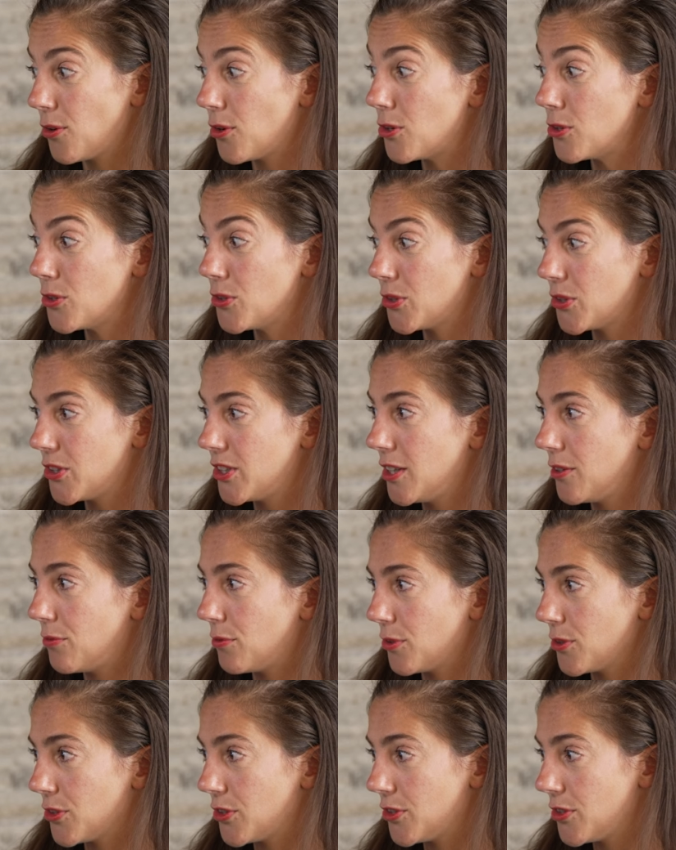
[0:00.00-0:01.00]
all those
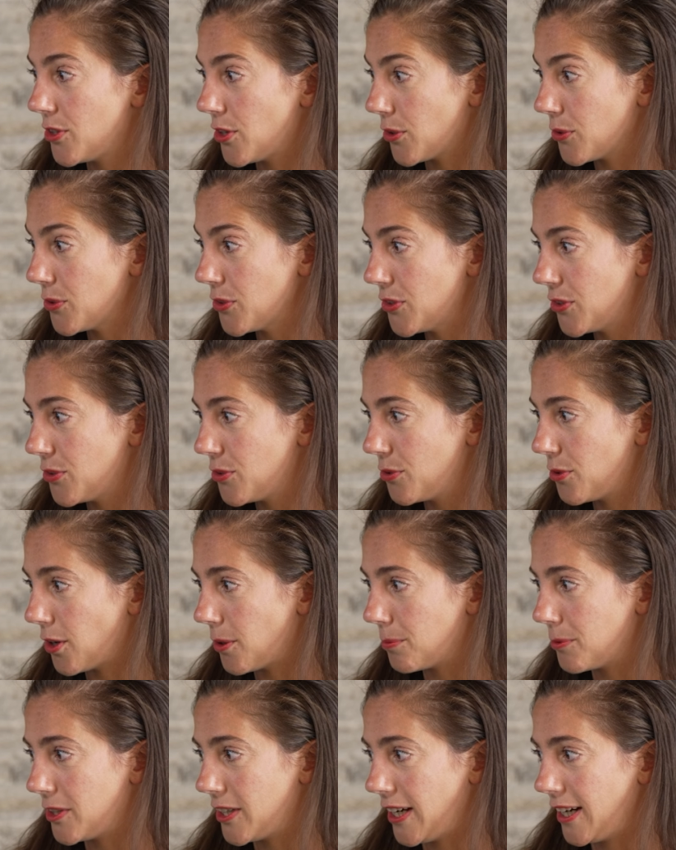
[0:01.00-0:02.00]
different nonce to
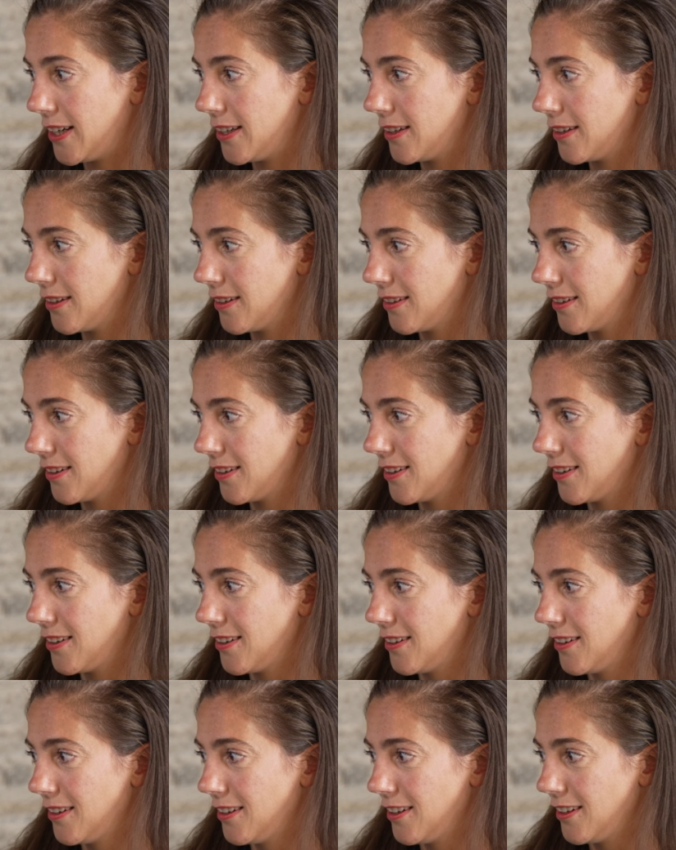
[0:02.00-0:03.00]
obtain
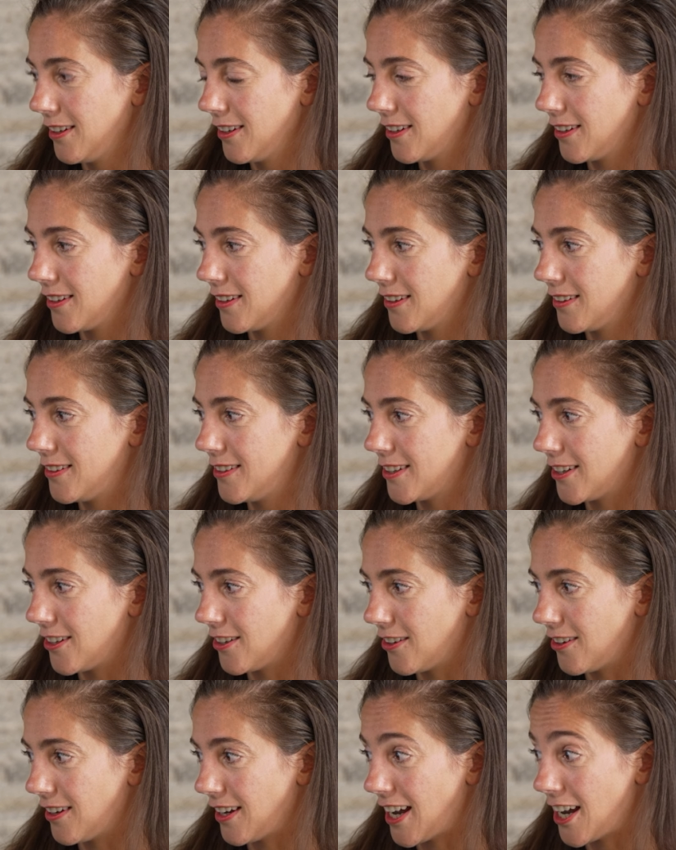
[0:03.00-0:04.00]

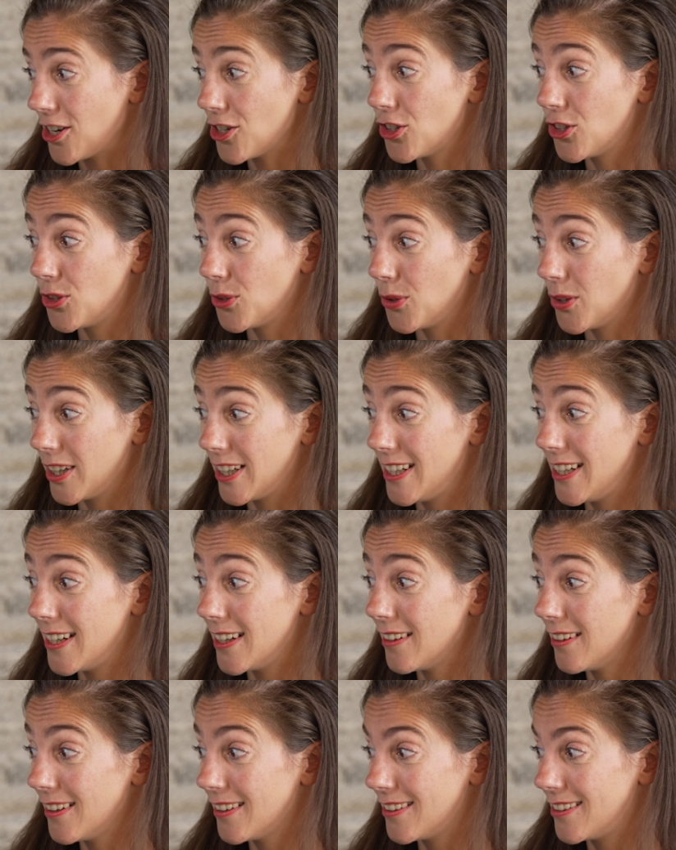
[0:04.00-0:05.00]
the hash. So
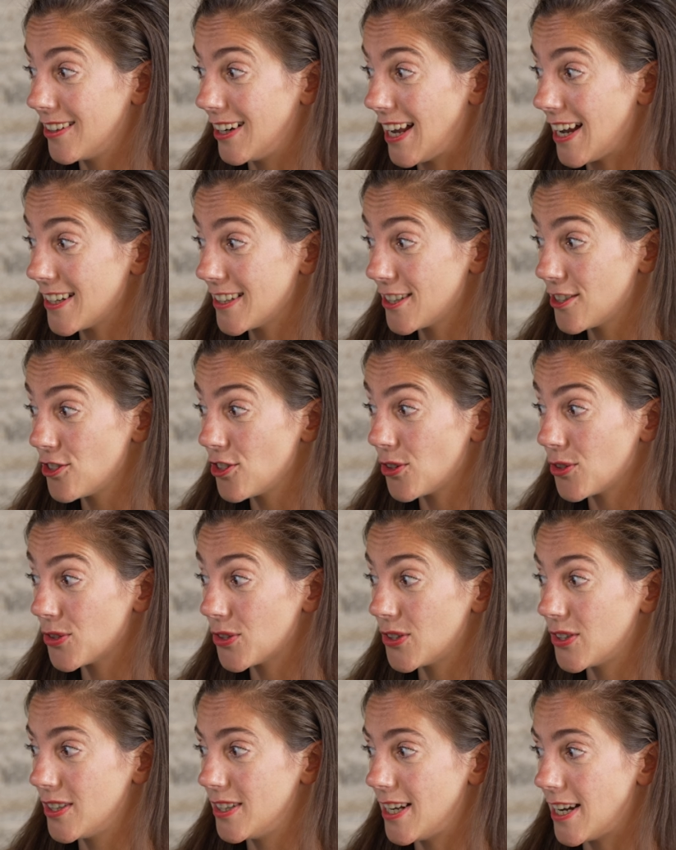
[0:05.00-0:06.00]
here, the last
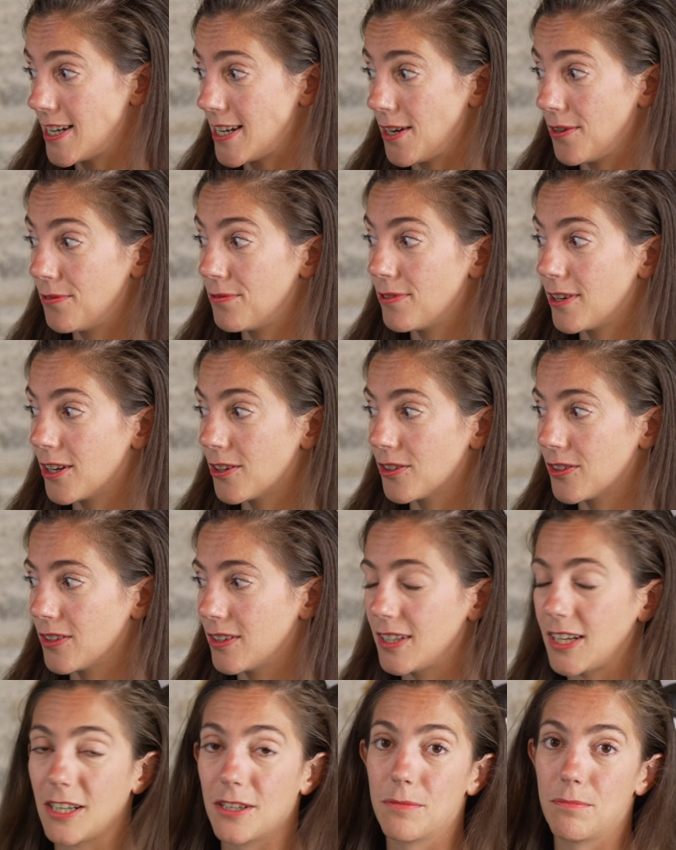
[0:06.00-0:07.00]
nonce that I
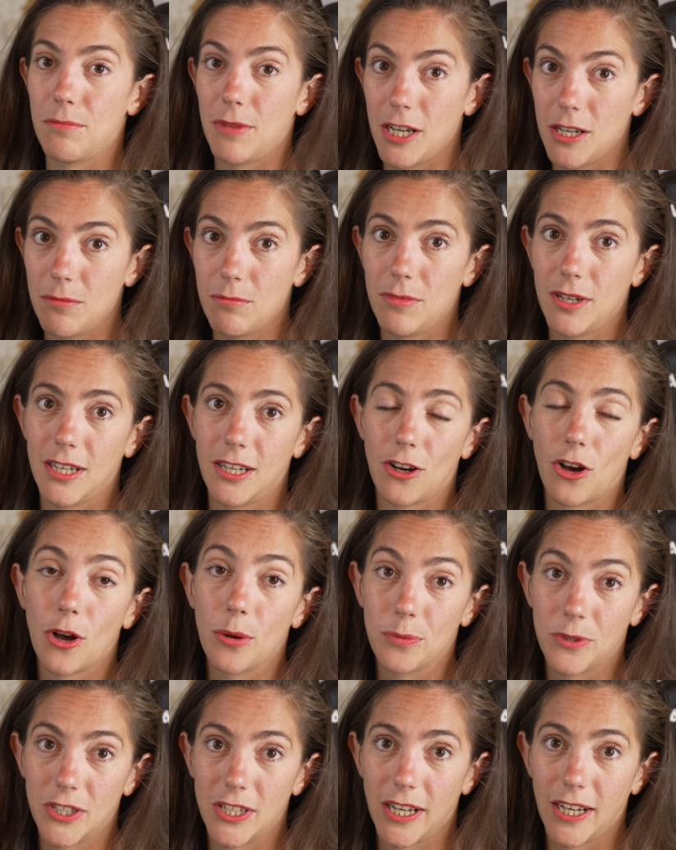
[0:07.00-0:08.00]
found that made me
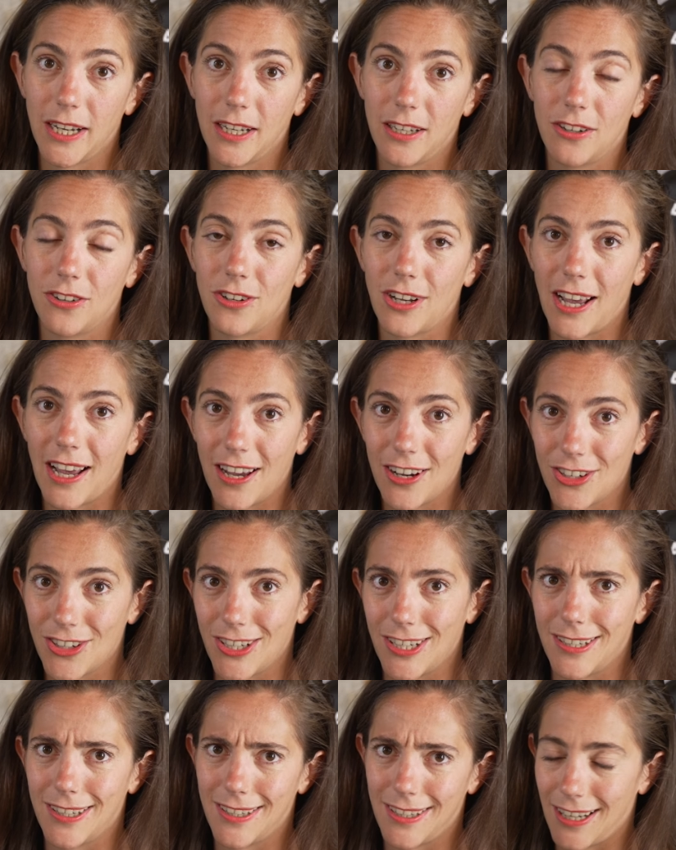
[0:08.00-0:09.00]
obtain a hash
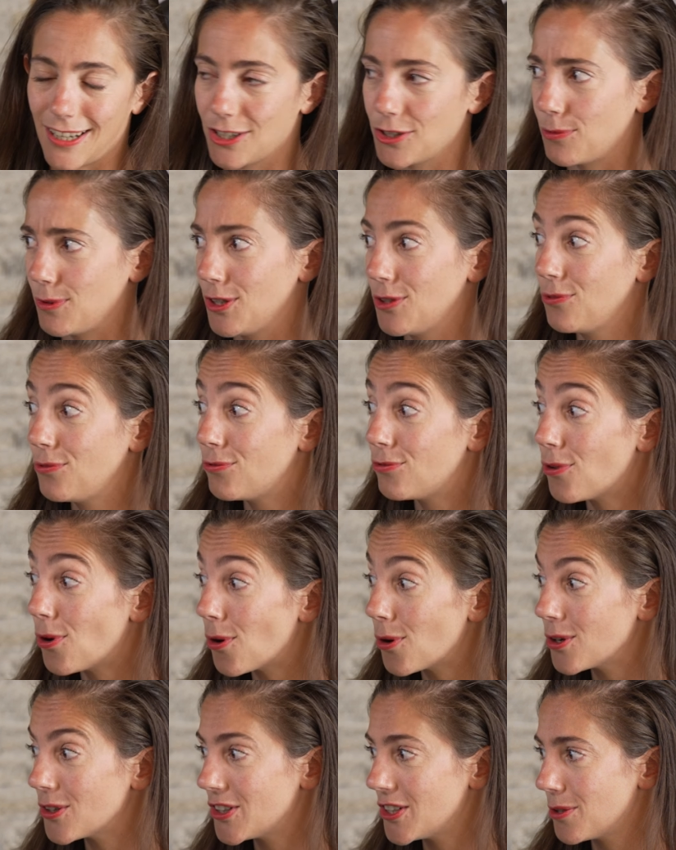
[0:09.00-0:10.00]
that starts with
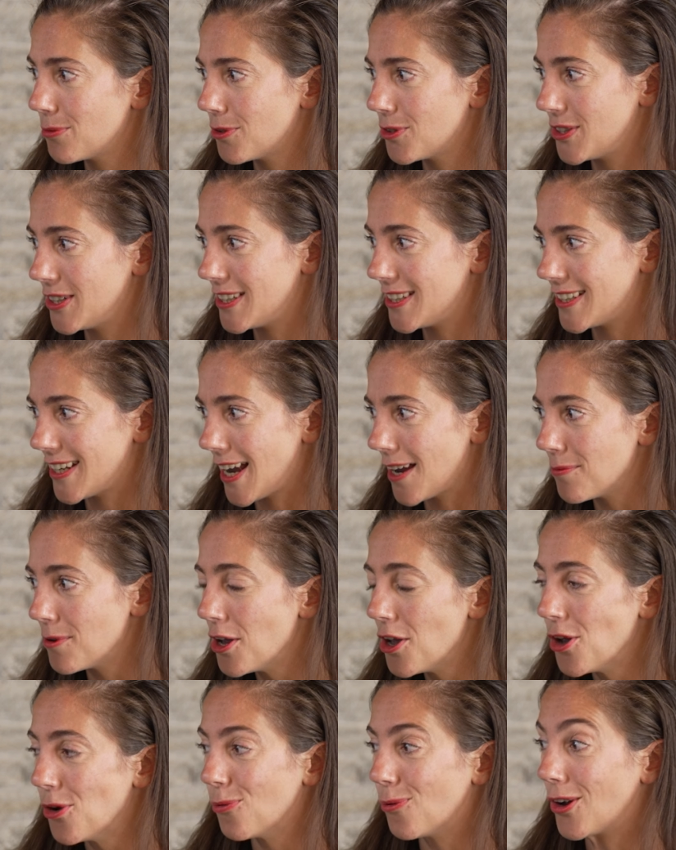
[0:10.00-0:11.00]
4 zeros this time
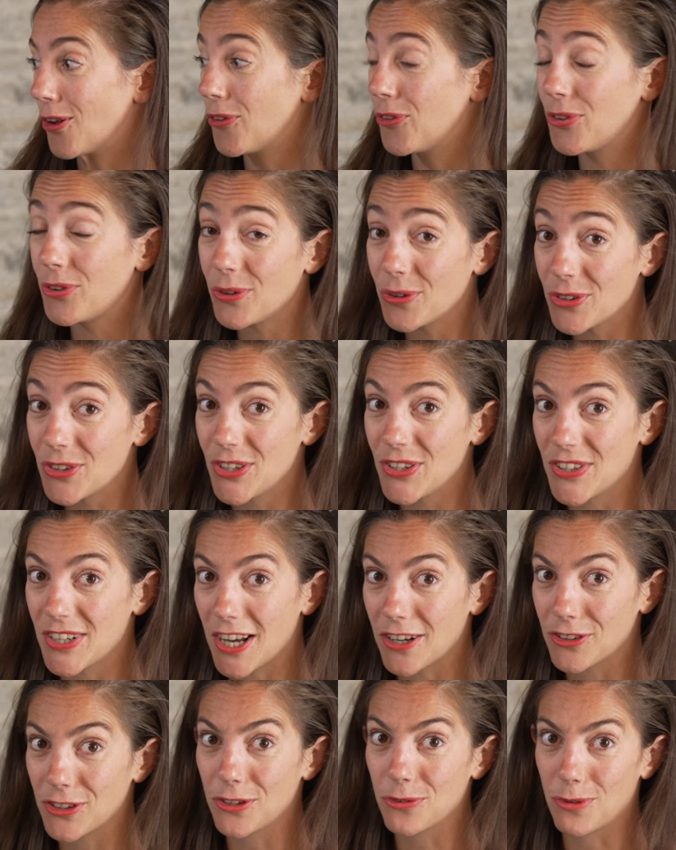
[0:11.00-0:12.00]
was
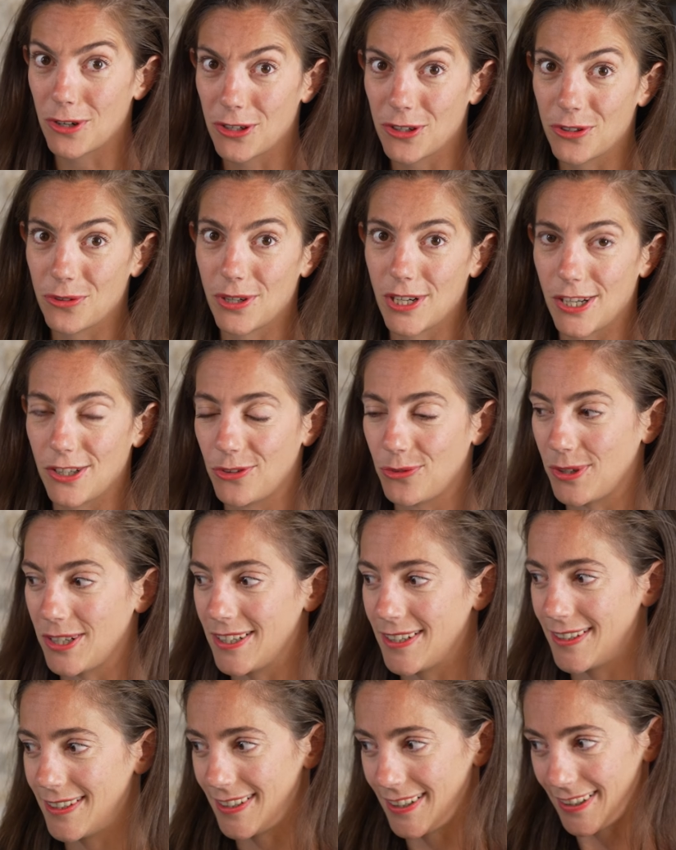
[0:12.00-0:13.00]

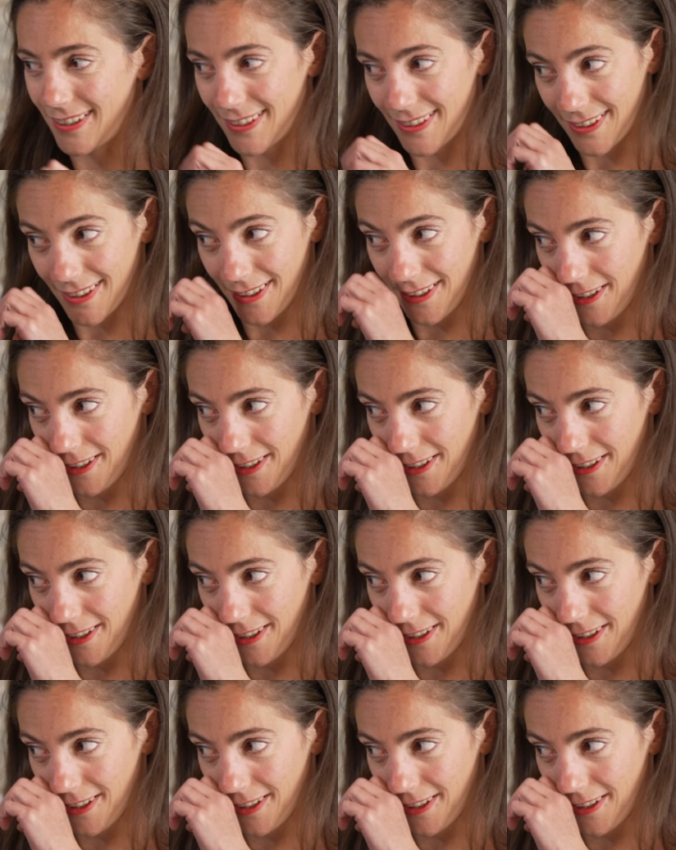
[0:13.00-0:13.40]
30,126.